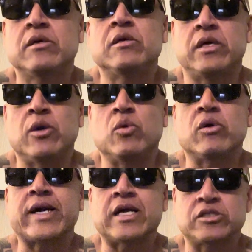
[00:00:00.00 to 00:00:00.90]
it
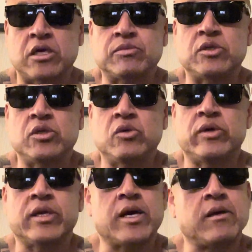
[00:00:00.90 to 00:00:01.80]
will catch up to you,
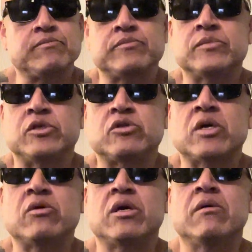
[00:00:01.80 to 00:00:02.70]
and you're
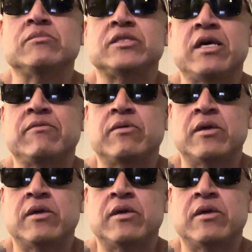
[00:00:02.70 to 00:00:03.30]
trying to come safe